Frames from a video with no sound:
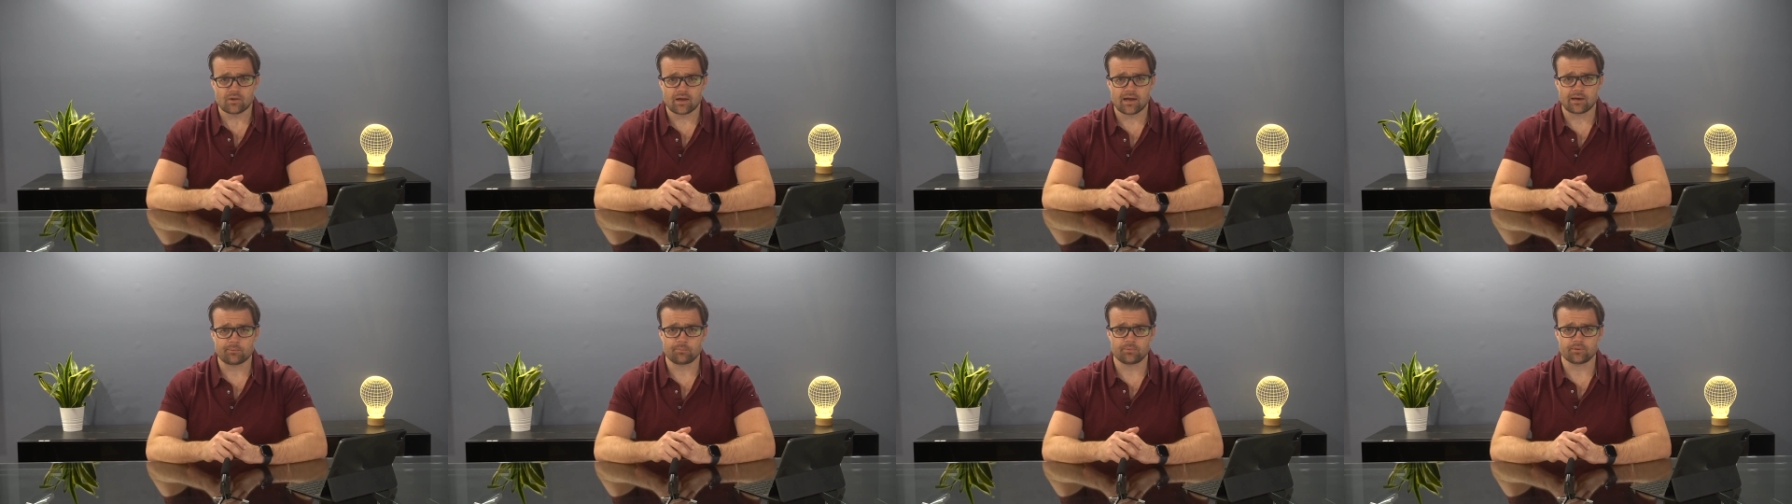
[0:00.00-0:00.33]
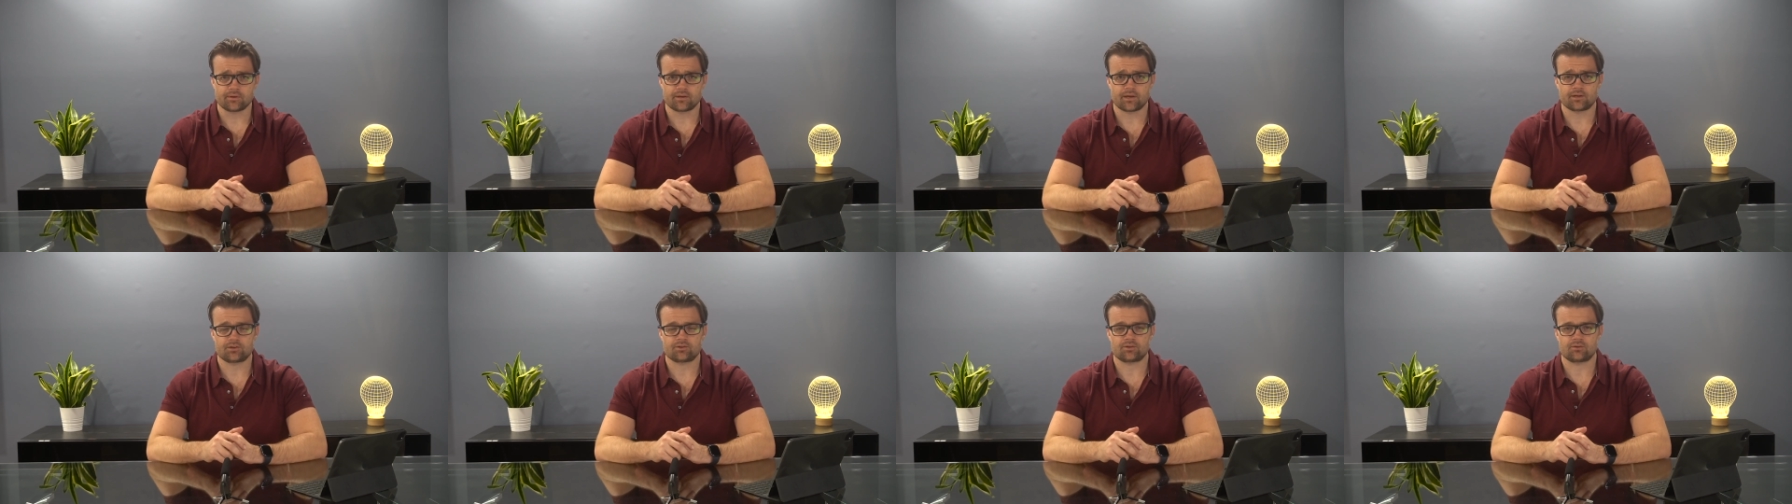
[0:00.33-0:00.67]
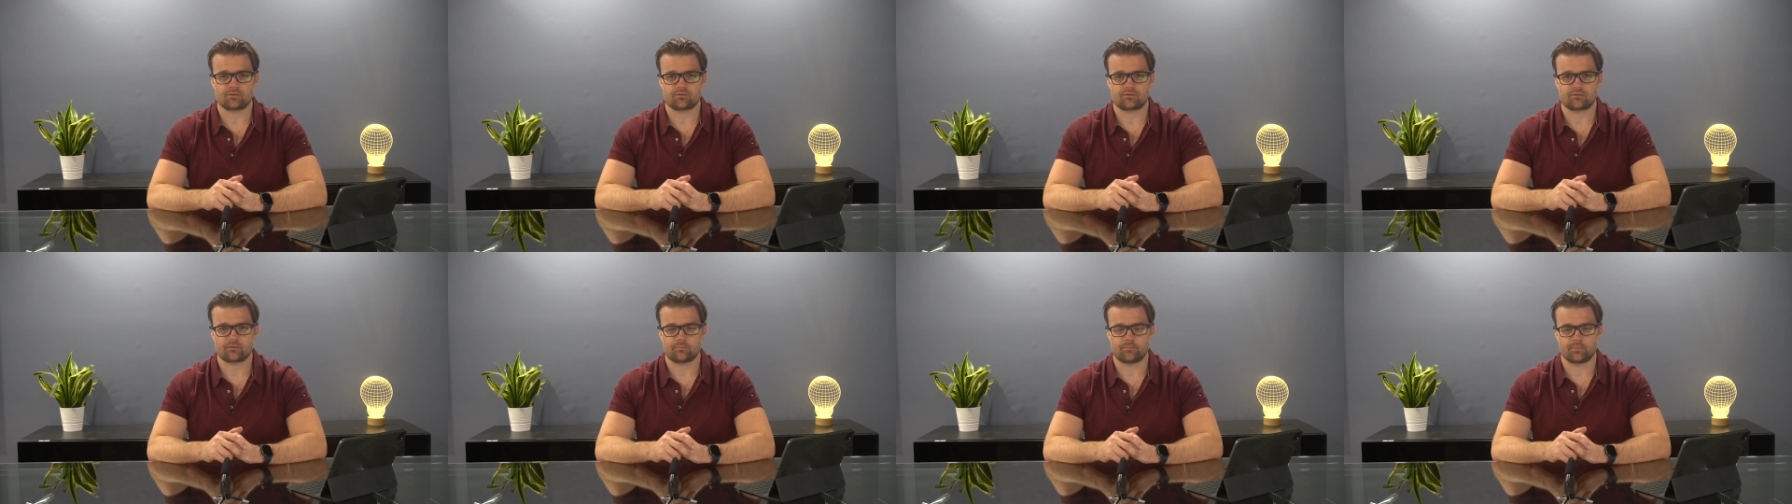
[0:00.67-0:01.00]

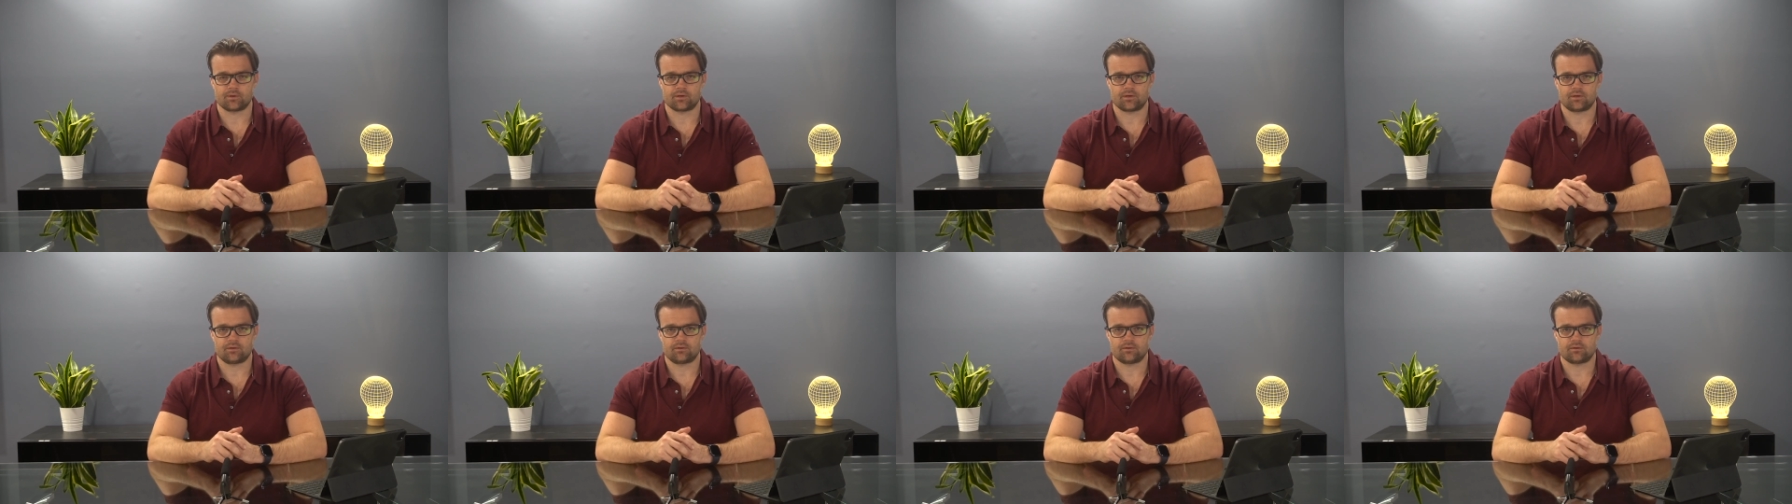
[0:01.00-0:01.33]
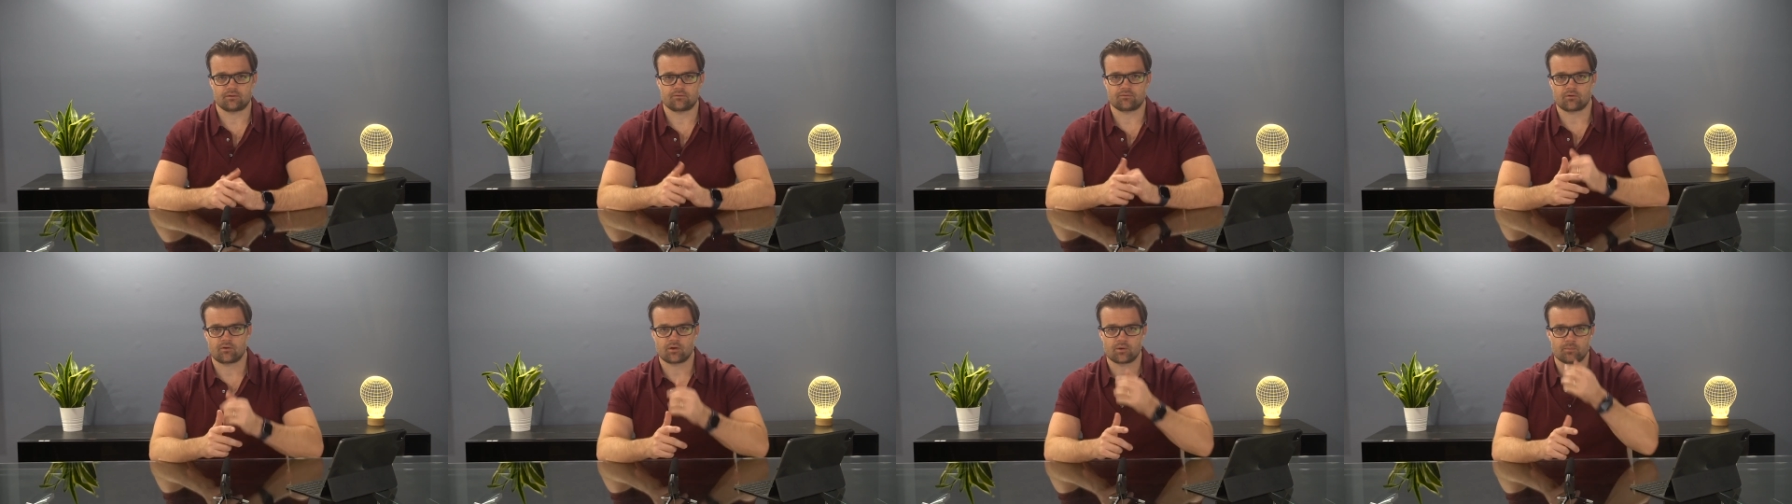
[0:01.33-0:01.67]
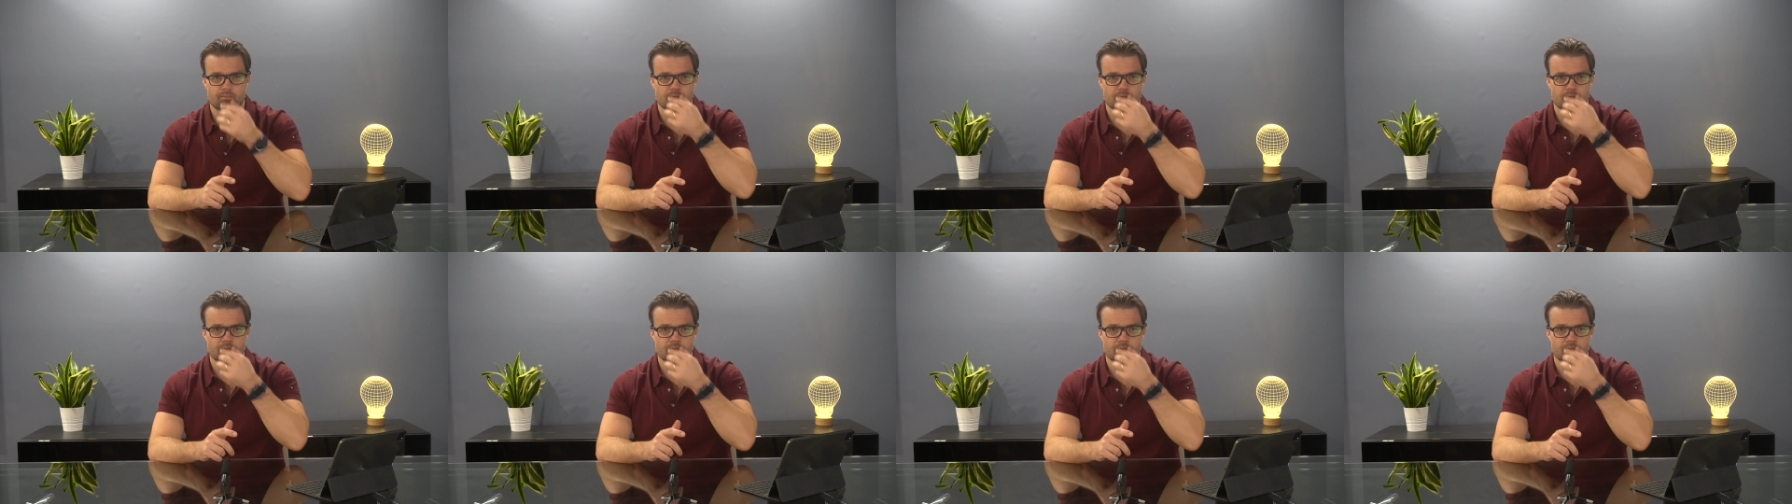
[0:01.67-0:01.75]
application is submitted, it's very